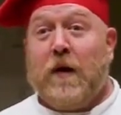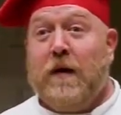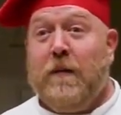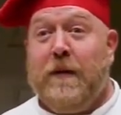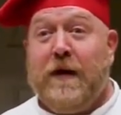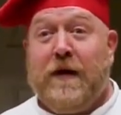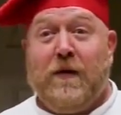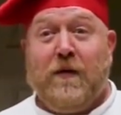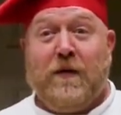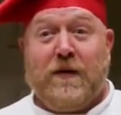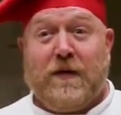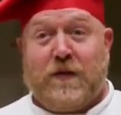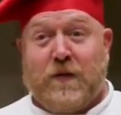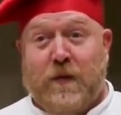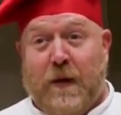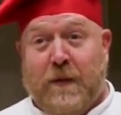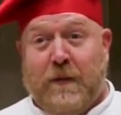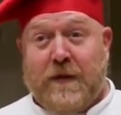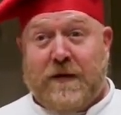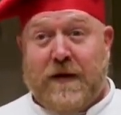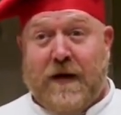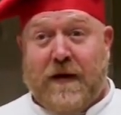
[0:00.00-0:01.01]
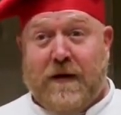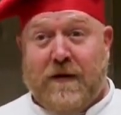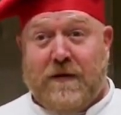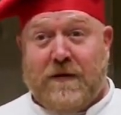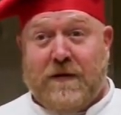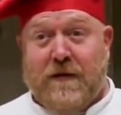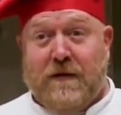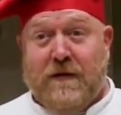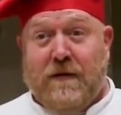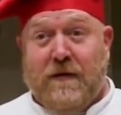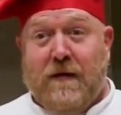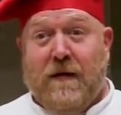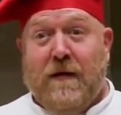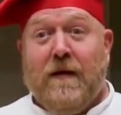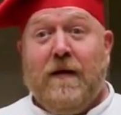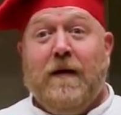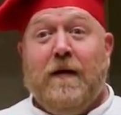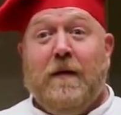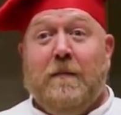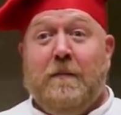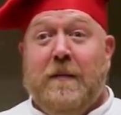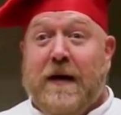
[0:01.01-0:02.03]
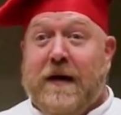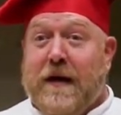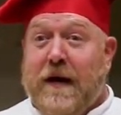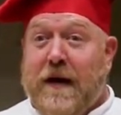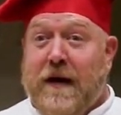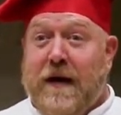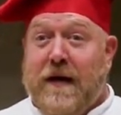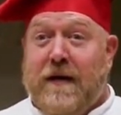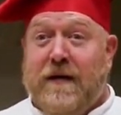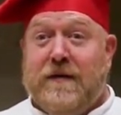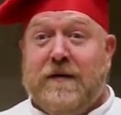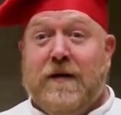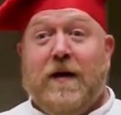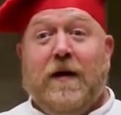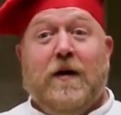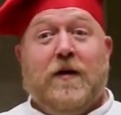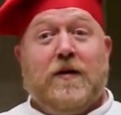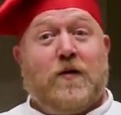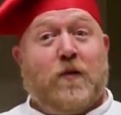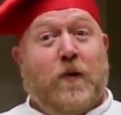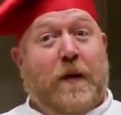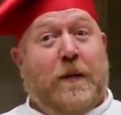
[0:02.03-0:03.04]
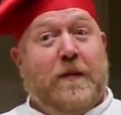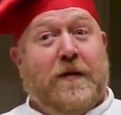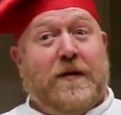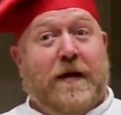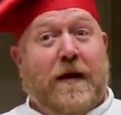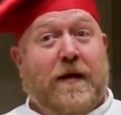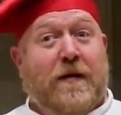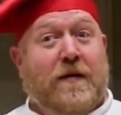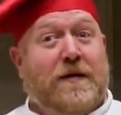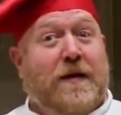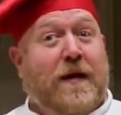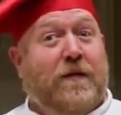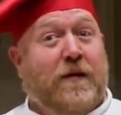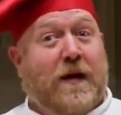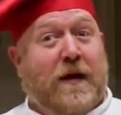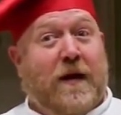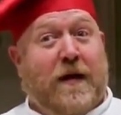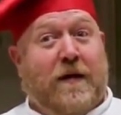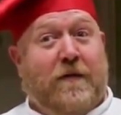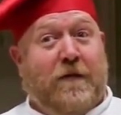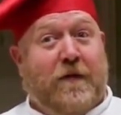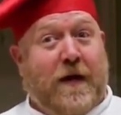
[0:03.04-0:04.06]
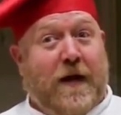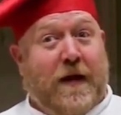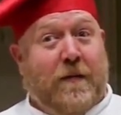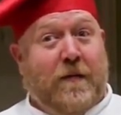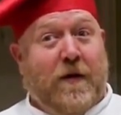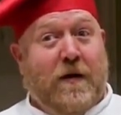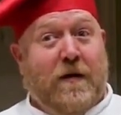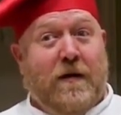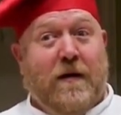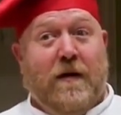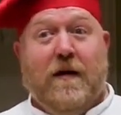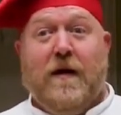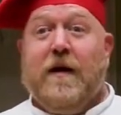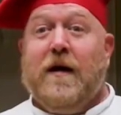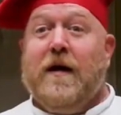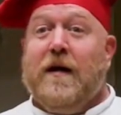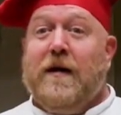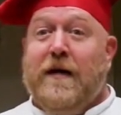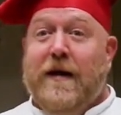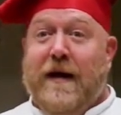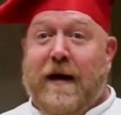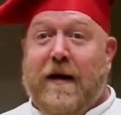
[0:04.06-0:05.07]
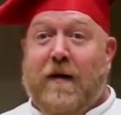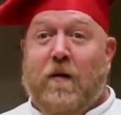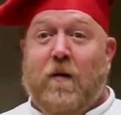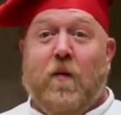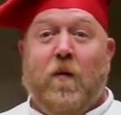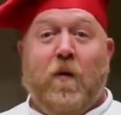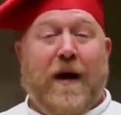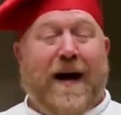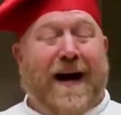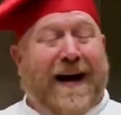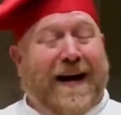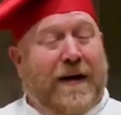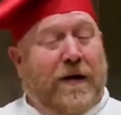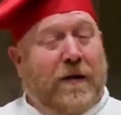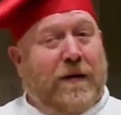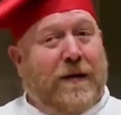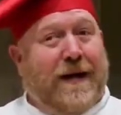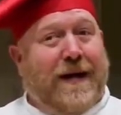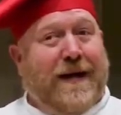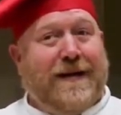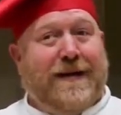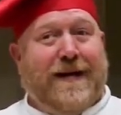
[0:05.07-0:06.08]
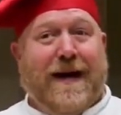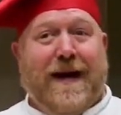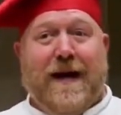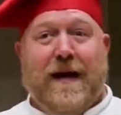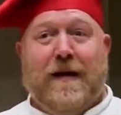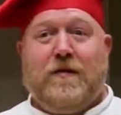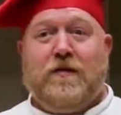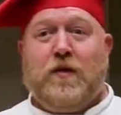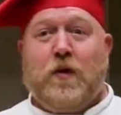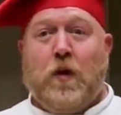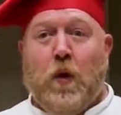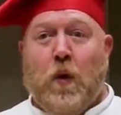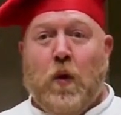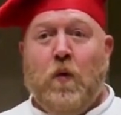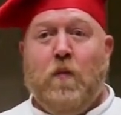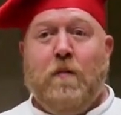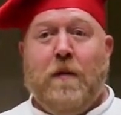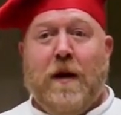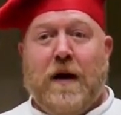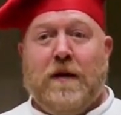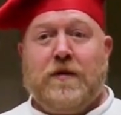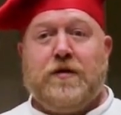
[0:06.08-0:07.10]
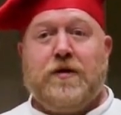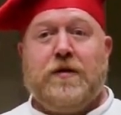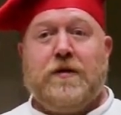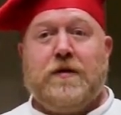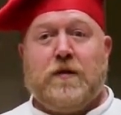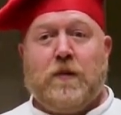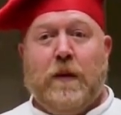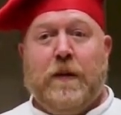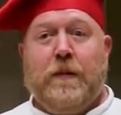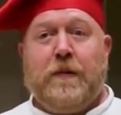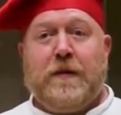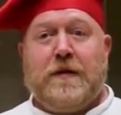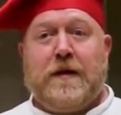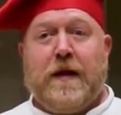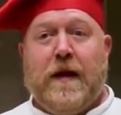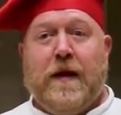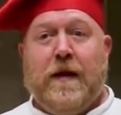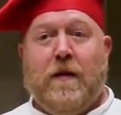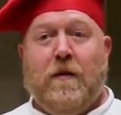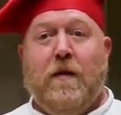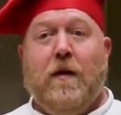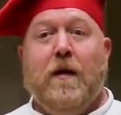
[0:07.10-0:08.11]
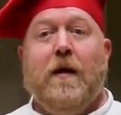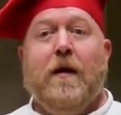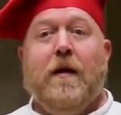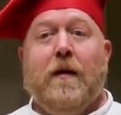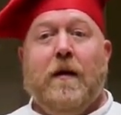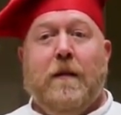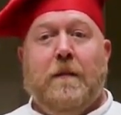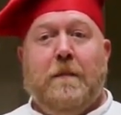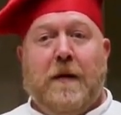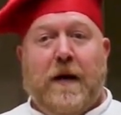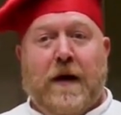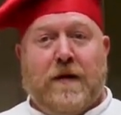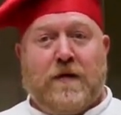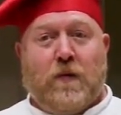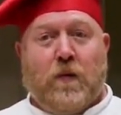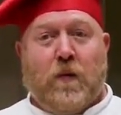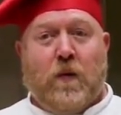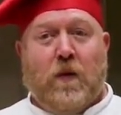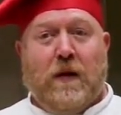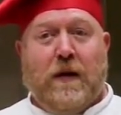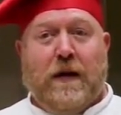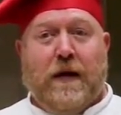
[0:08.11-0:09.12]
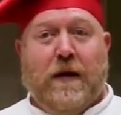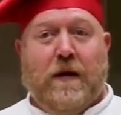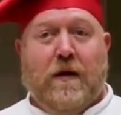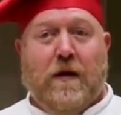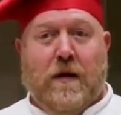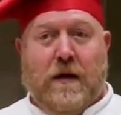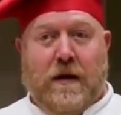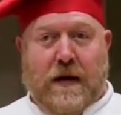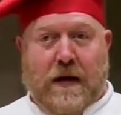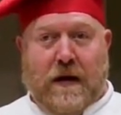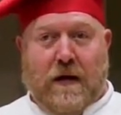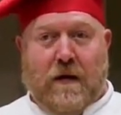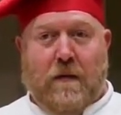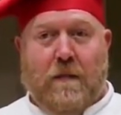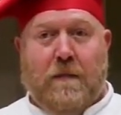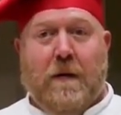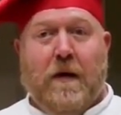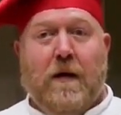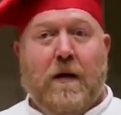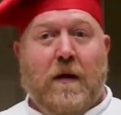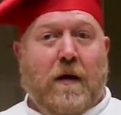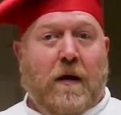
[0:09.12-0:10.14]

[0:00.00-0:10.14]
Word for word: we're gonna be doing the sweet potatoes because sweet potatoes have a lot of fiber. Now, I don't like to add too much sweet potato, but it's really good to help